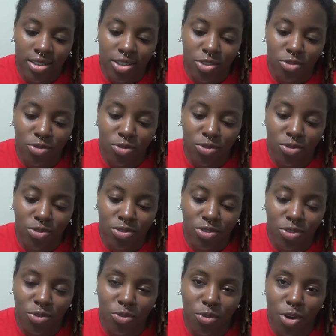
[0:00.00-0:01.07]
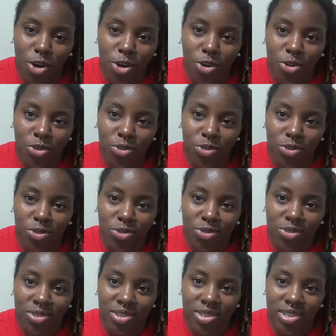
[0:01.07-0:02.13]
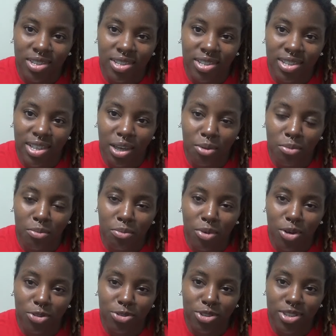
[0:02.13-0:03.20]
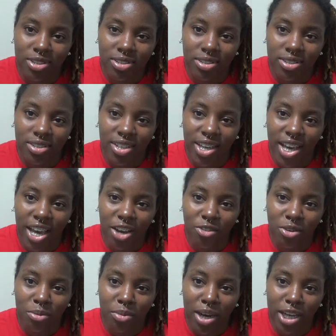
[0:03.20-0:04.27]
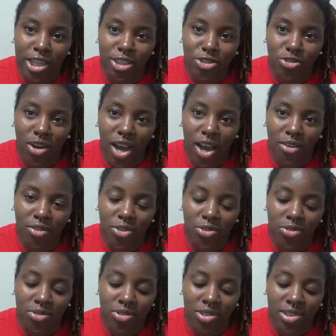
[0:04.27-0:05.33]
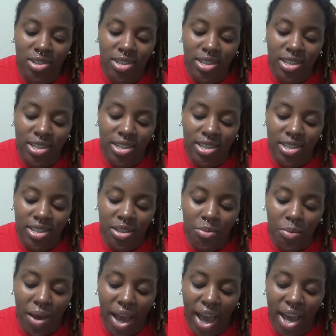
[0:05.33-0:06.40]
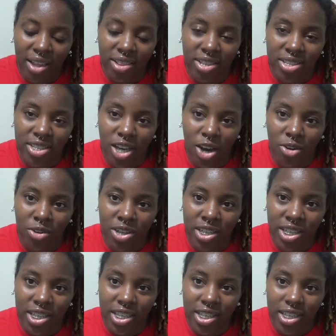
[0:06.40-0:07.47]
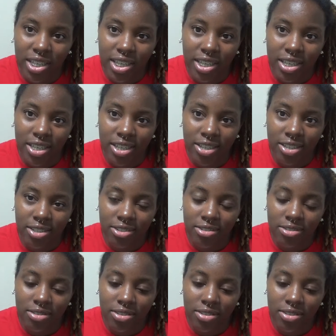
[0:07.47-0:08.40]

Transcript: the the road that most that everybody travel. The path is already cleared.